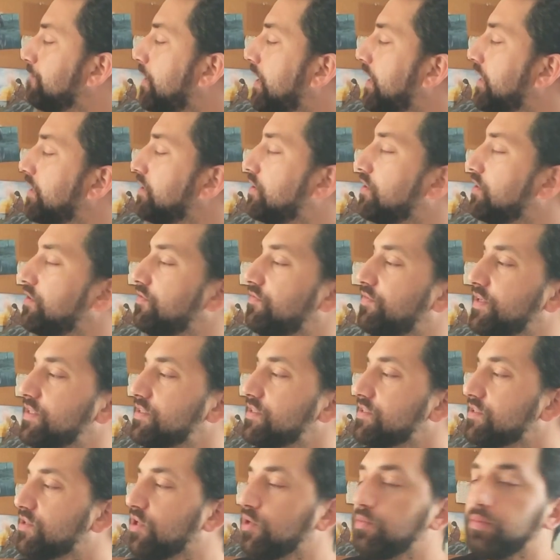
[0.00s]
And
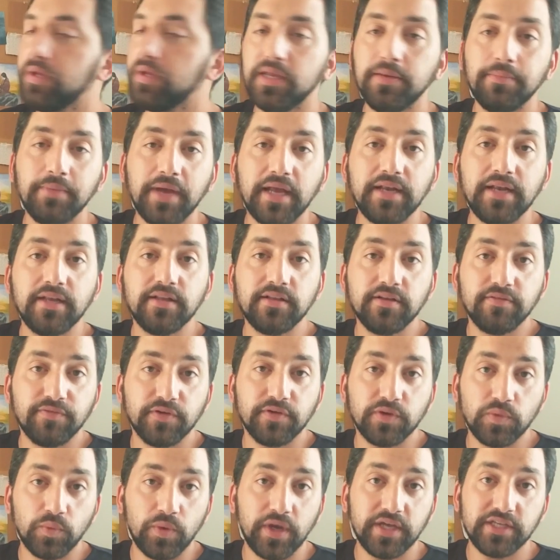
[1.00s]
convince could be in many
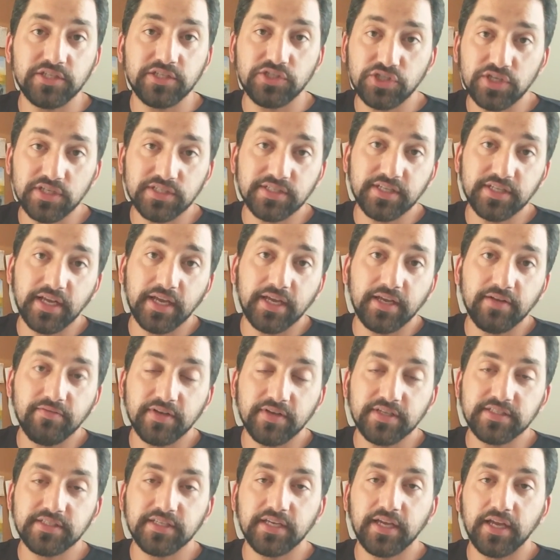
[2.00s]
different ways. Just like
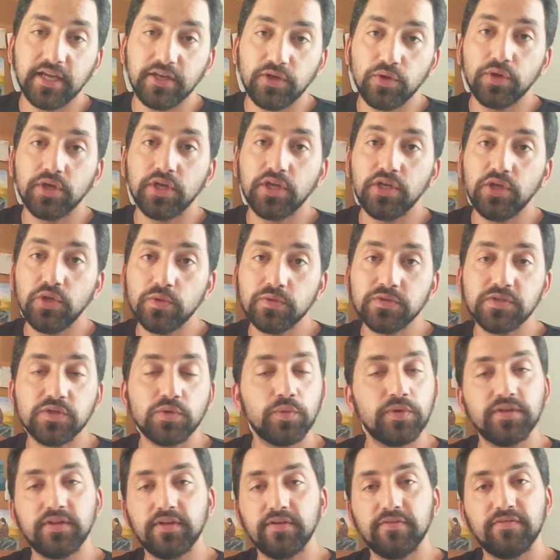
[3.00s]
investigate, you can use
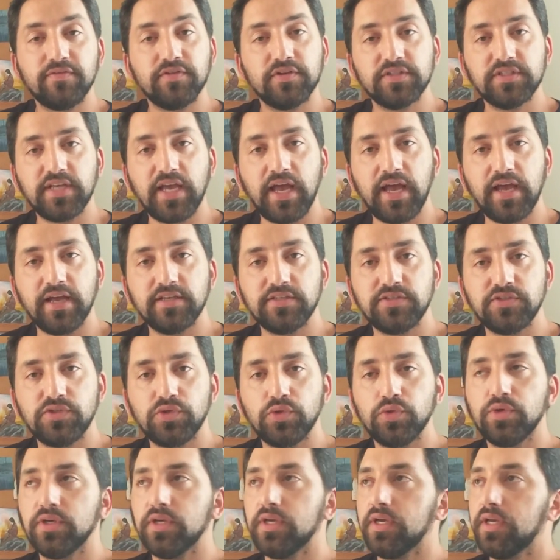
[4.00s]
it with different tags.
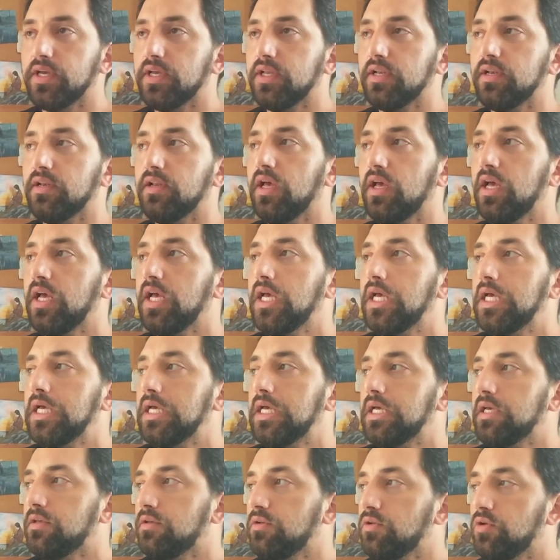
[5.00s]
You can,
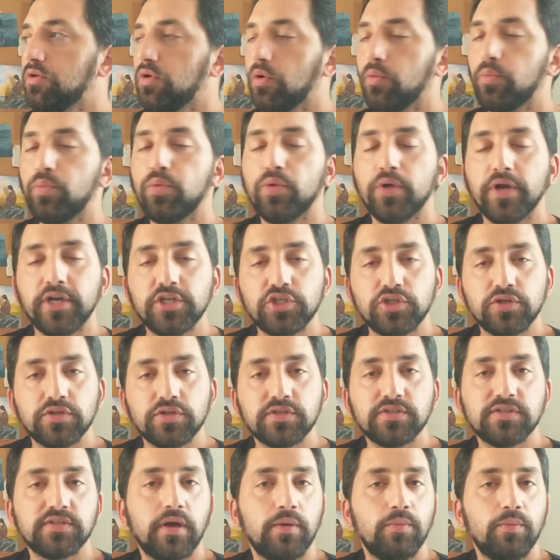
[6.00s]
pressure
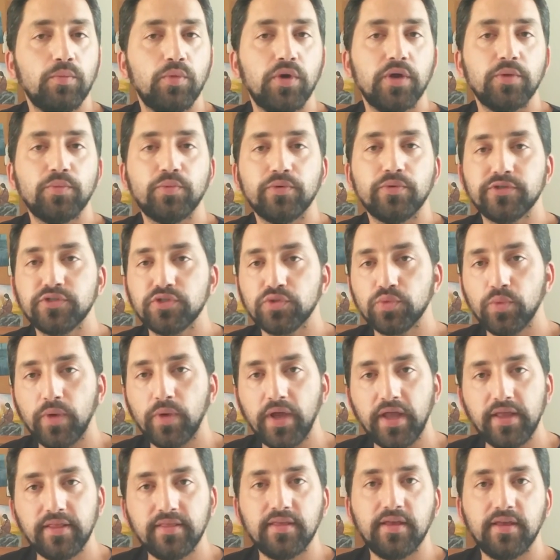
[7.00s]
someone,
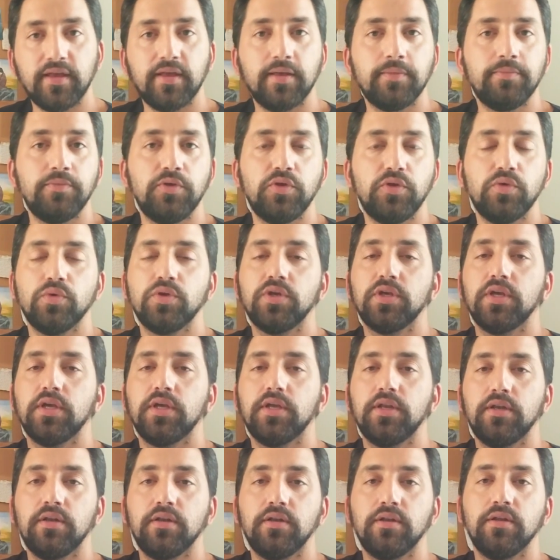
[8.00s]
persuade them. You
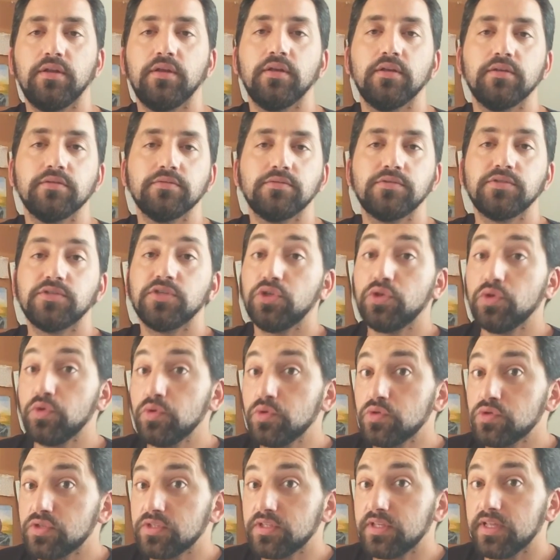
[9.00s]
can
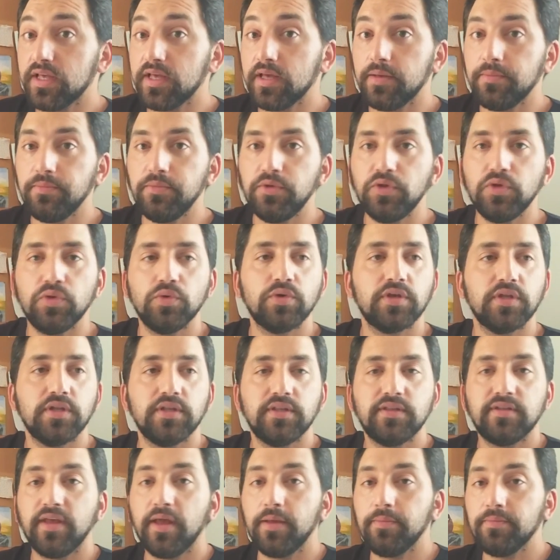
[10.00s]
seduce them. You
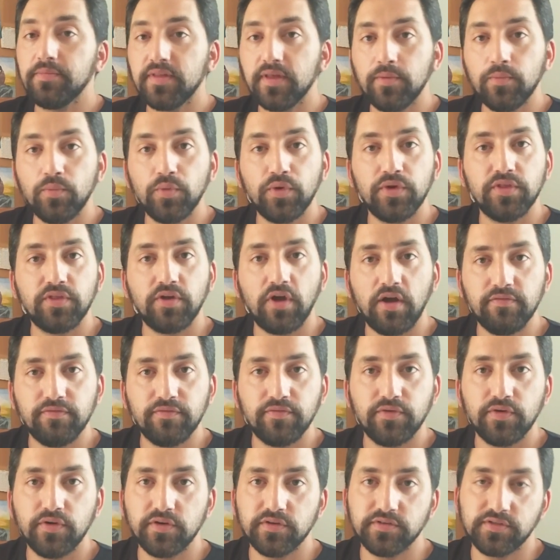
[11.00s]
can tempt them with
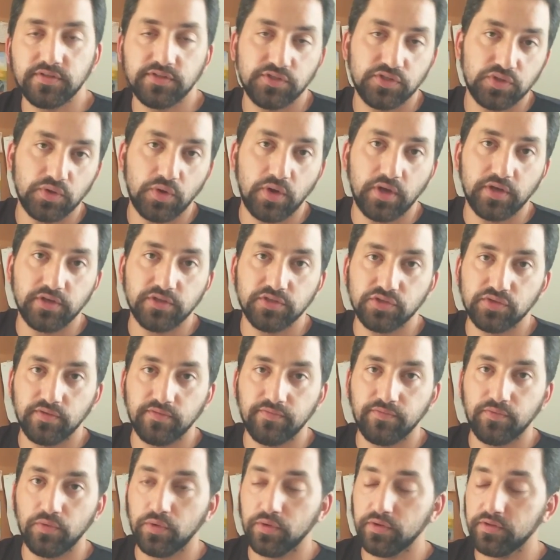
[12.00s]
offers, and so on and so
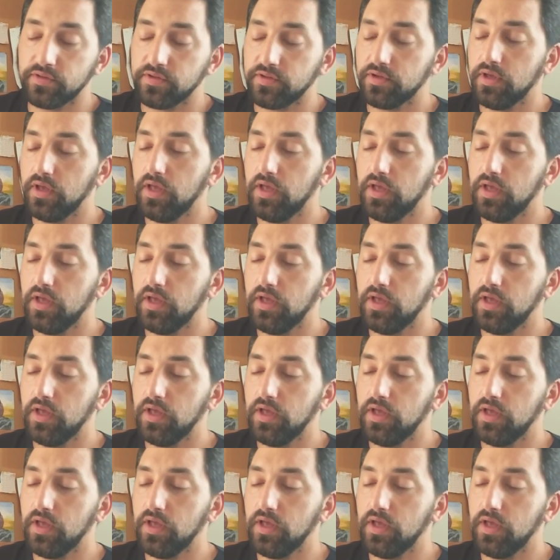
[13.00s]
forth.